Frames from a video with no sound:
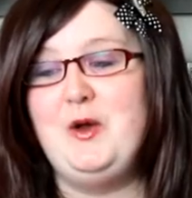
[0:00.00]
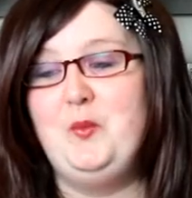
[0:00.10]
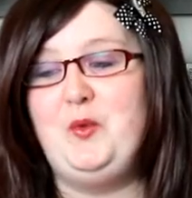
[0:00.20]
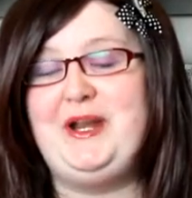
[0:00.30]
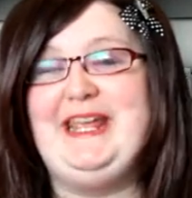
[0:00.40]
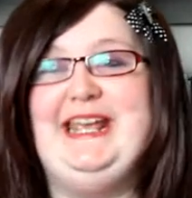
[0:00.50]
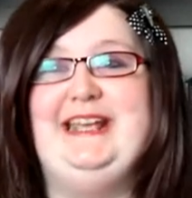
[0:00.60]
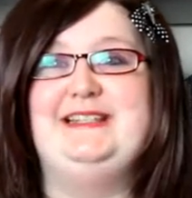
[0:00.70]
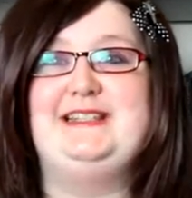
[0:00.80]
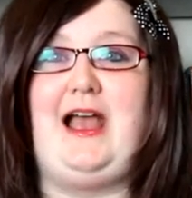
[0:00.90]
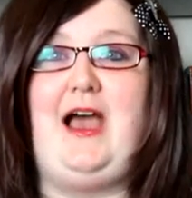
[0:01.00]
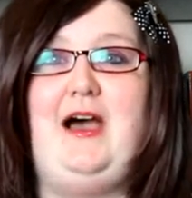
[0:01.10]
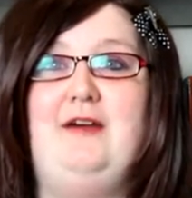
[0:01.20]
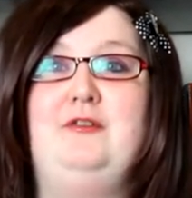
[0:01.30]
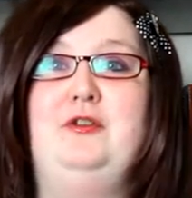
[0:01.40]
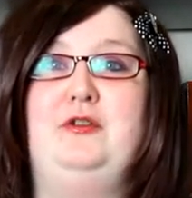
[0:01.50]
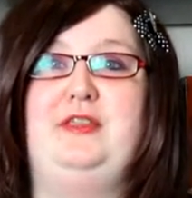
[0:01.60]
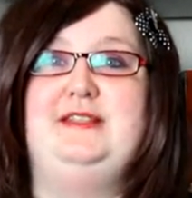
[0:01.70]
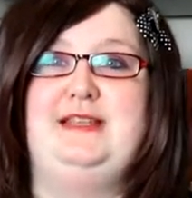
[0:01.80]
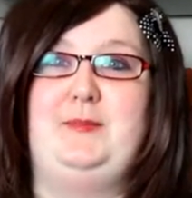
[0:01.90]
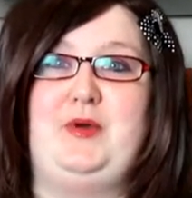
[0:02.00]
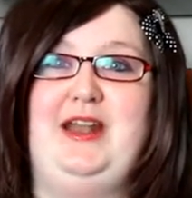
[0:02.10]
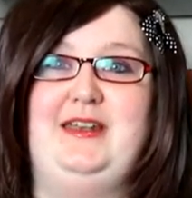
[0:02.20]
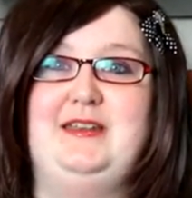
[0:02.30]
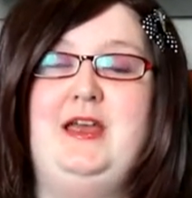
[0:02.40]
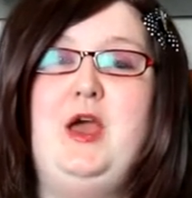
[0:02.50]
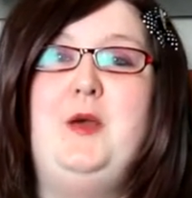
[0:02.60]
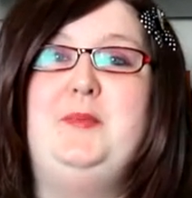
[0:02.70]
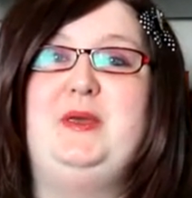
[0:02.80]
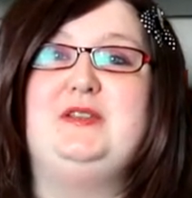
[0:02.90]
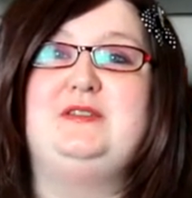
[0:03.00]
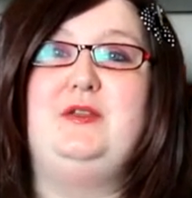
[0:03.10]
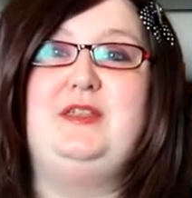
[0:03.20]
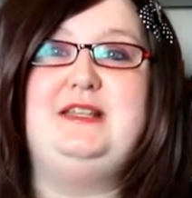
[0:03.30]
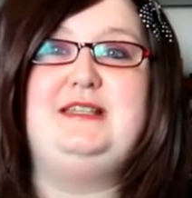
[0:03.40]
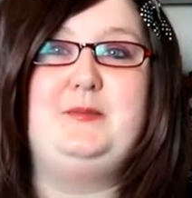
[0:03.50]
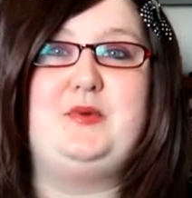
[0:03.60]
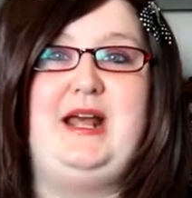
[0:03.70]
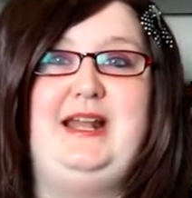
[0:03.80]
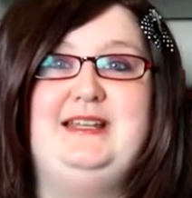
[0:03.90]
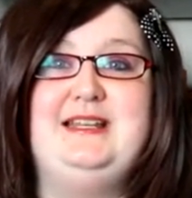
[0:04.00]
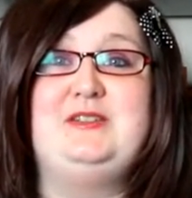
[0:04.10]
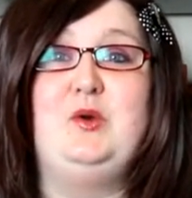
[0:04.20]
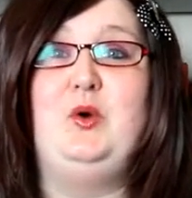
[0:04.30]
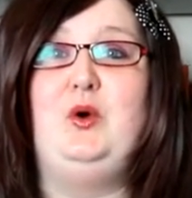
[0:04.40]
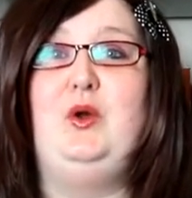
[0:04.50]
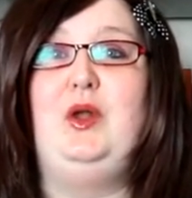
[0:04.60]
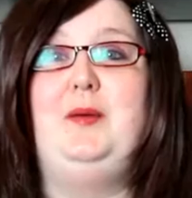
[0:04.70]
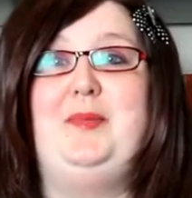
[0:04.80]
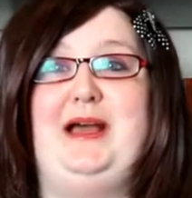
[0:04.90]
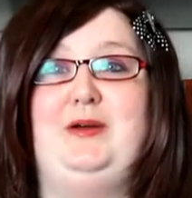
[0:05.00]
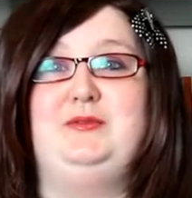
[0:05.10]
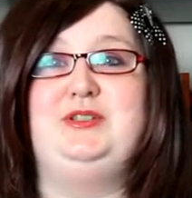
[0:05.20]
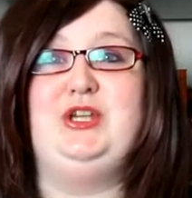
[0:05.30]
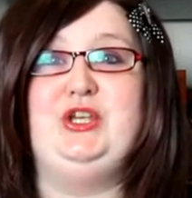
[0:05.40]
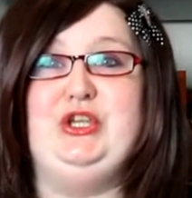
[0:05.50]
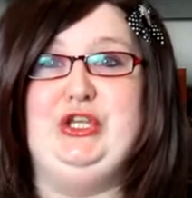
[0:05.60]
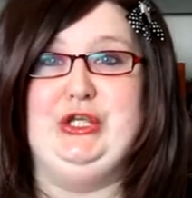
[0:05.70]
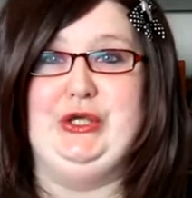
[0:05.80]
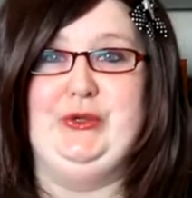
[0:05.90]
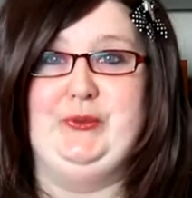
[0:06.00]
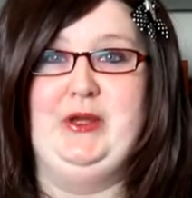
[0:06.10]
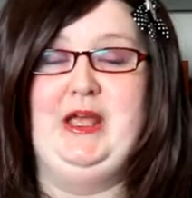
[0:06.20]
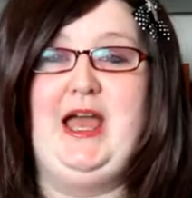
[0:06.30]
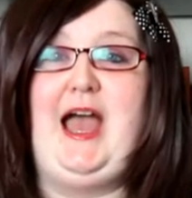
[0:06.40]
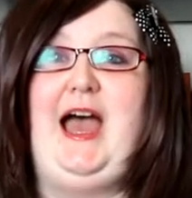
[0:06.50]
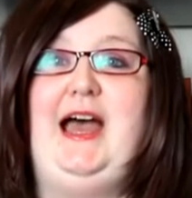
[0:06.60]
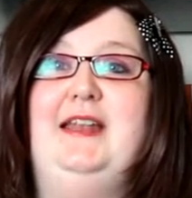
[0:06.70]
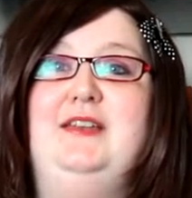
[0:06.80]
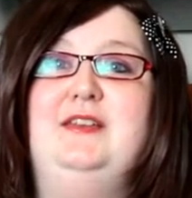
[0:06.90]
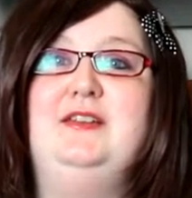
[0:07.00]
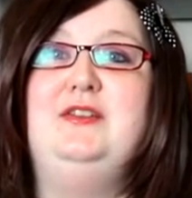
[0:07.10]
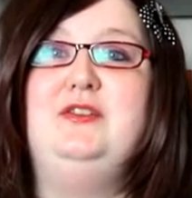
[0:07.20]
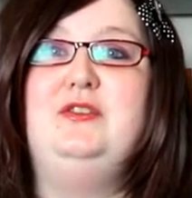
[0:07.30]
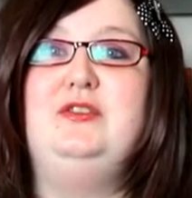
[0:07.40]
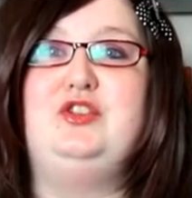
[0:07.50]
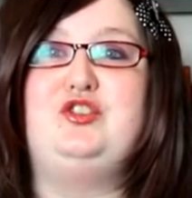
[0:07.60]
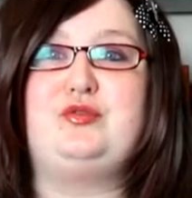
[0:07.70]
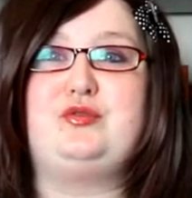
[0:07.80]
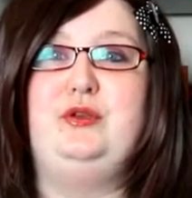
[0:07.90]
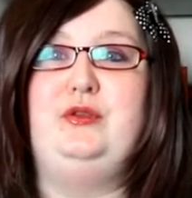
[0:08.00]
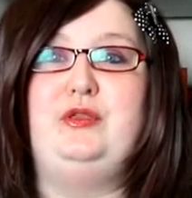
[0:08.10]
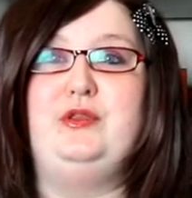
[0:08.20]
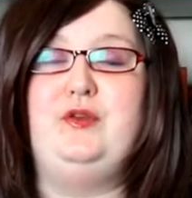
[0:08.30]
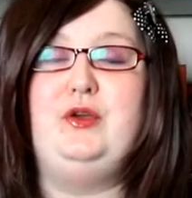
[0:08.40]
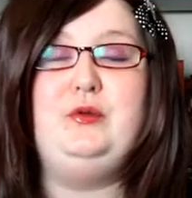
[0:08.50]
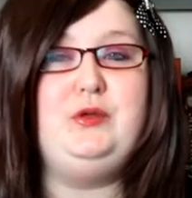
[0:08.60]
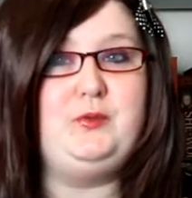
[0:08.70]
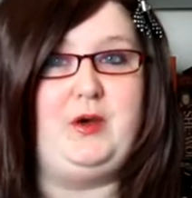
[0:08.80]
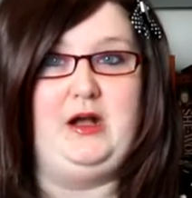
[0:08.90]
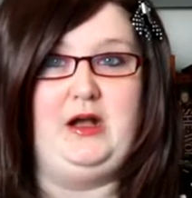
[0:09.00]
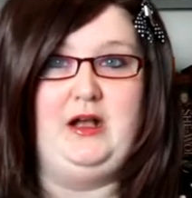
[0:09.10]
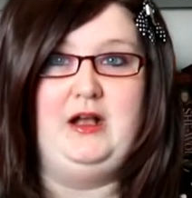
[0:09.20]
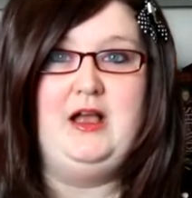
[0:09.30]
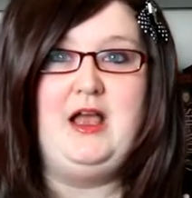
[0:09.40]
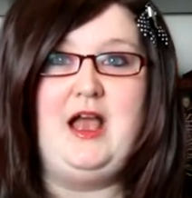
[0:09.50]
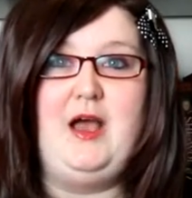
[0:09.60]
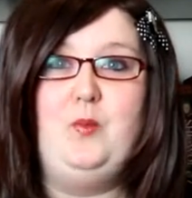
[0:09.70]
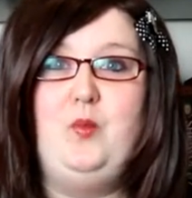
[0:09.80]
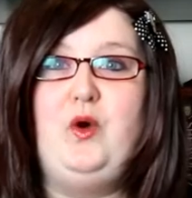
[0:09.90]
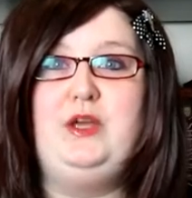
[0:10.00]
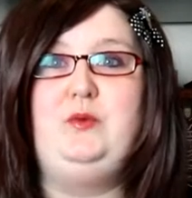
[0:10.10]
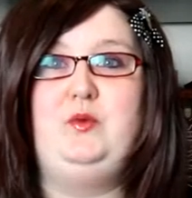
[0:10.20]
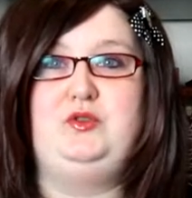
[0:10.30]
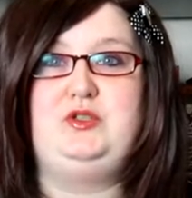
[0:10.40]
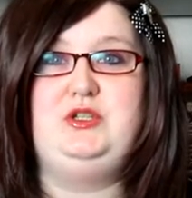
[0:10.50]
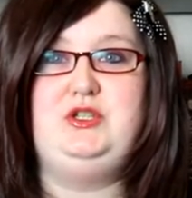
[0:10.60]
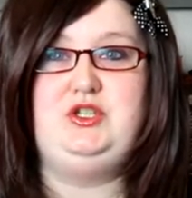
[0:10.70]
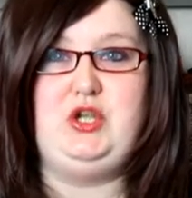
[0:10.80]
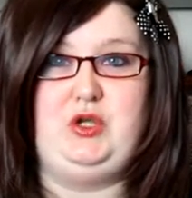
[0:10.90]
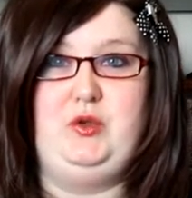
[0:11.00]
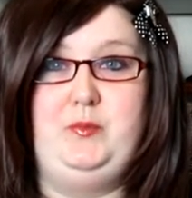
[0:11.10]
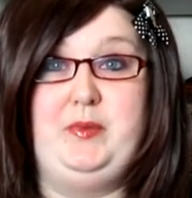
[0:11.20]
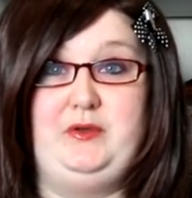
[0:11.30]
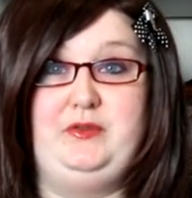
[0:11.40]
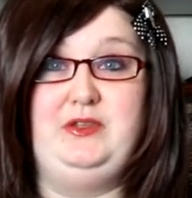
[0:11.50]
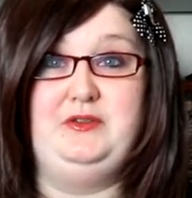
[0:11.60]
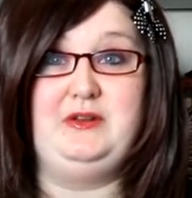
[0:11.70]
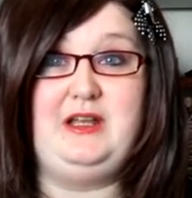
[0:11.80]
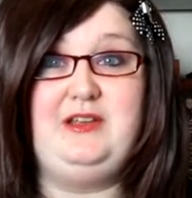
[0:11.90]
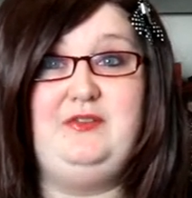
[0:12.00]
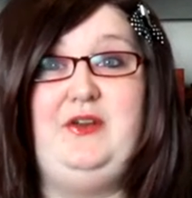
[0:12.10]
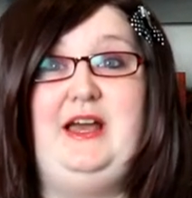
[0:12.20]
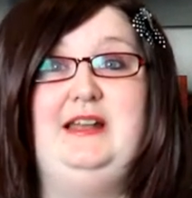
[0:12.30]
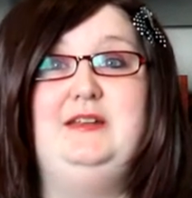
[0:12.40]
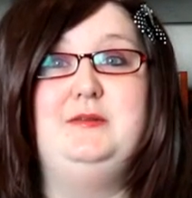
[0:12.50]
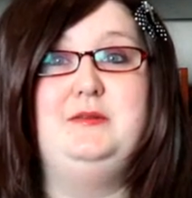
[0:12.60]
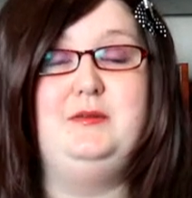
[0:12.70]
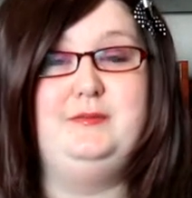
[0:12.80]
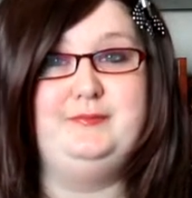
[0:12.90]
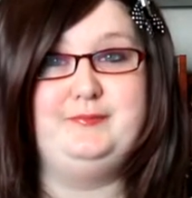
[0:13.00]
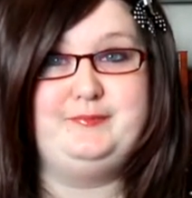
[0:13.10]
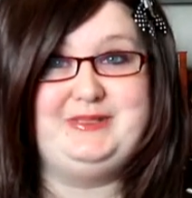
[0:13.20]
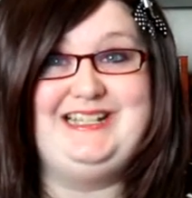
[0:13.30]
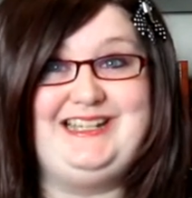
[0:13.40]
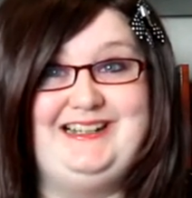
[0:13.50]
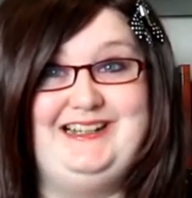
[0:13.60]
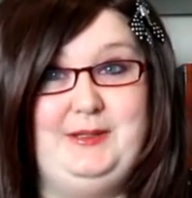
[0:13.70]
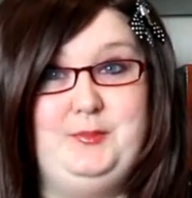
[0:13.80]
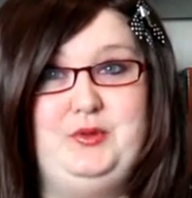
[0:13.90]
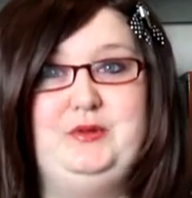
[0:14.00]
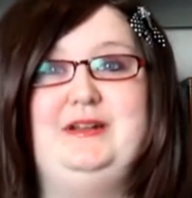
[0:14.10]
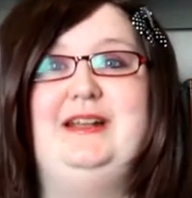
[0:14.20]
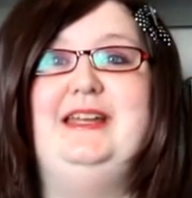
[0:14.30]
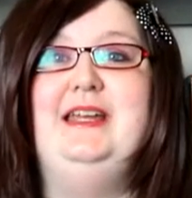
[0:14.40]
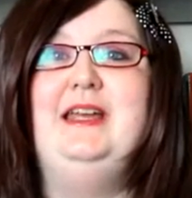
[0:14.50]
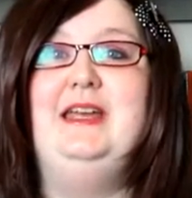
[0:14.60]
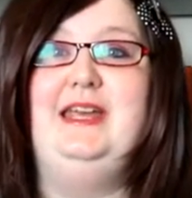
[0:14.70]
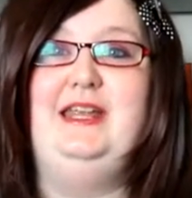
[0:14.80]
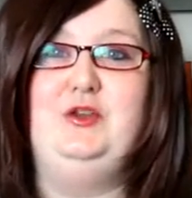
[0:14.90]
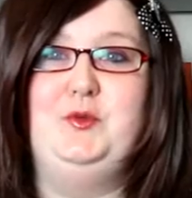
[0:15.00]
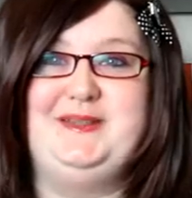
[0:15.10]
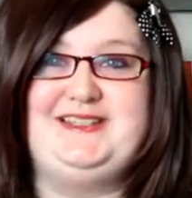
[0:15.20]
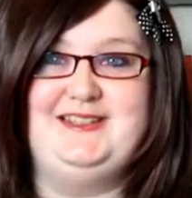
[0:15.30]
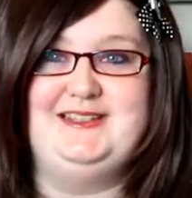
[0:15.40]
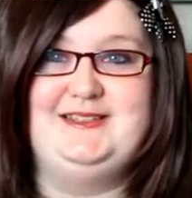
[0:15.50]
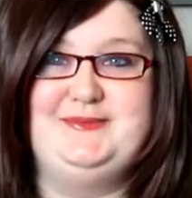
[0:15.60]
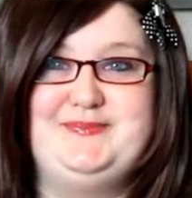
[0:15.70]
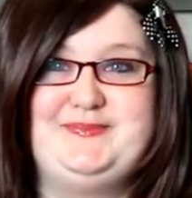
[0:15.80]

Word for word: what it is to have an authentic brand because an authentic brand is all about you and the truth of who you are and what you want to do both in your life and particularly importantly in your business.